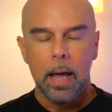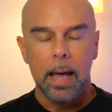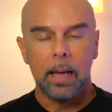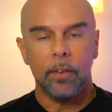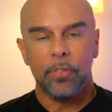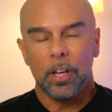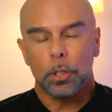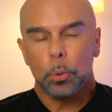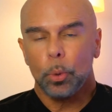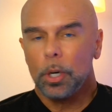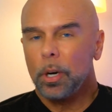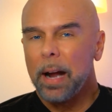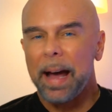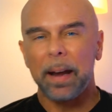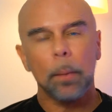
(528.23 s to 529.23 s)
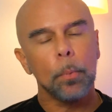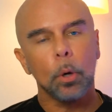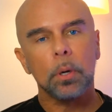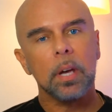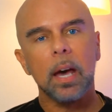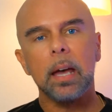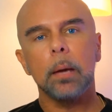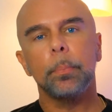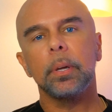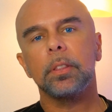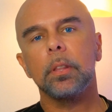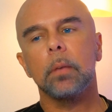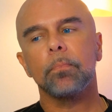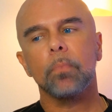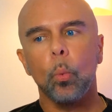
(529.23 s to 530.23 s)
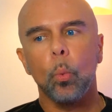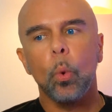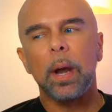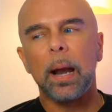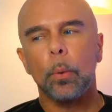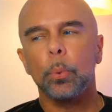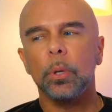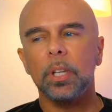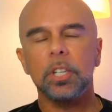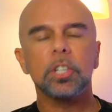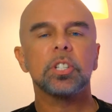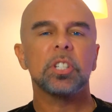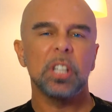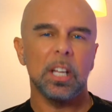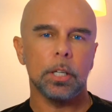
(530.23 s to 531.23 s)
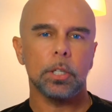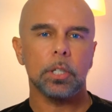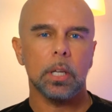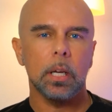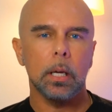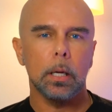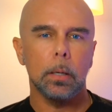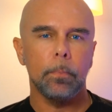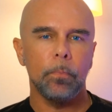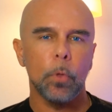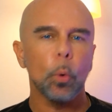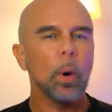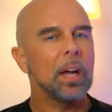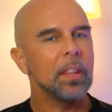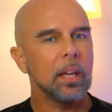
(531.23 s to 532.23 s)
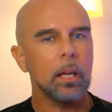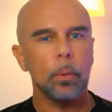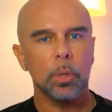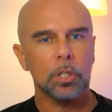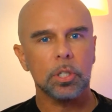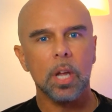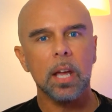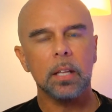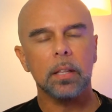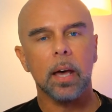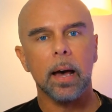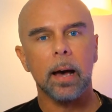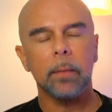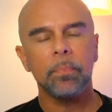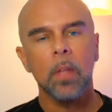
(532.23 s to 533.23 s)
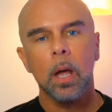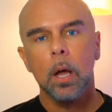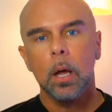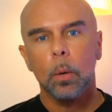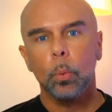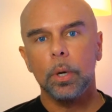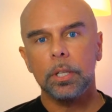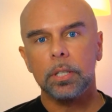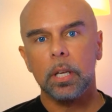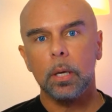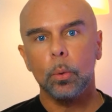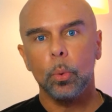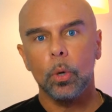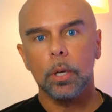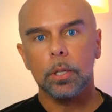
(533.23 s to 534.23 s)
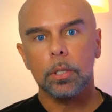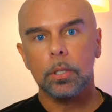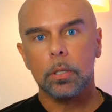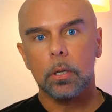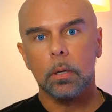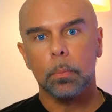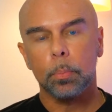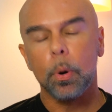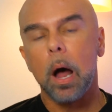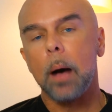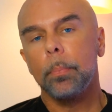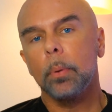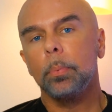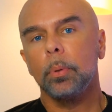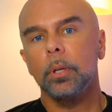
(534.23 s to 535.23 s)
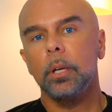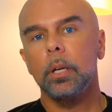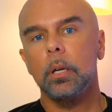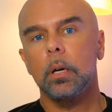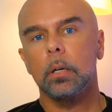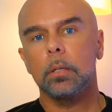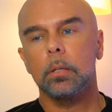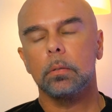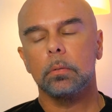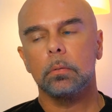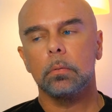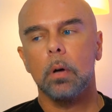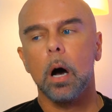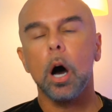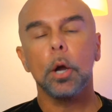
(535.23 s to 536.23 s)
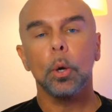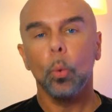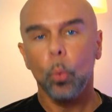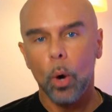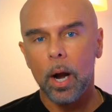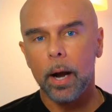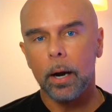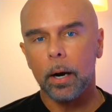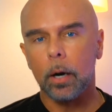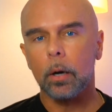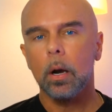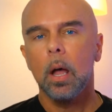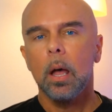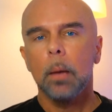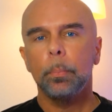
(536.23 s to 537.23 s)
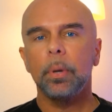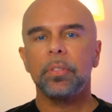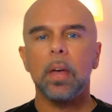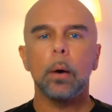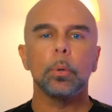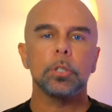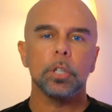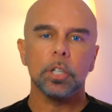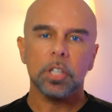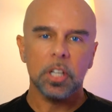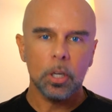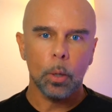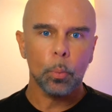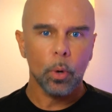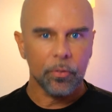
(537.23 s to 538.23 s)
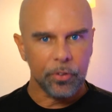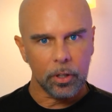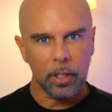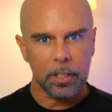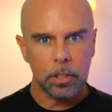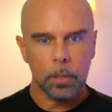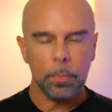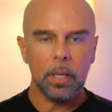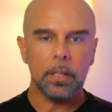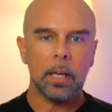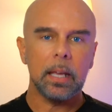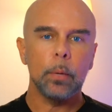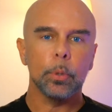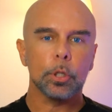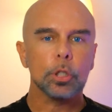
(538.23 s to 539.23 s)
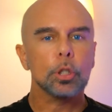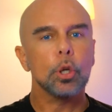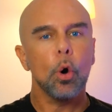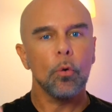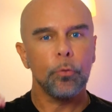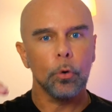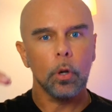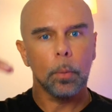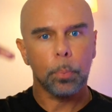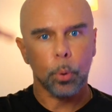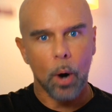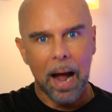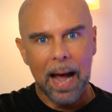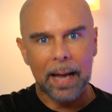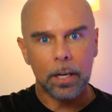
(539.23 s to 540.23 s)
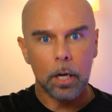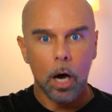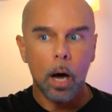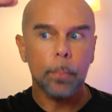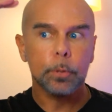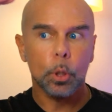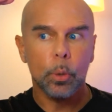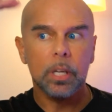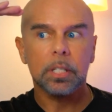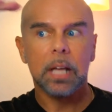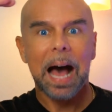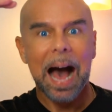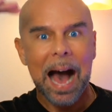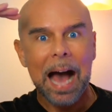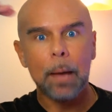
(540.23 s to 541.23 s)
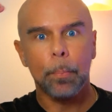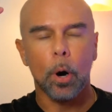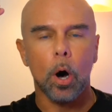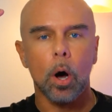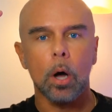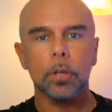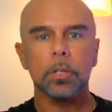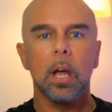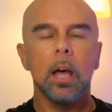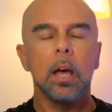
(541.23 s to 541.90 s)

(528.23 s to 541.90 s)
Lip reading: And if that's where you're at, I'm okay. But what I really sensed in the way that he was saying that was he was probably unaware, but that was just him revealing to me that he was so full of pride up to his eyeballs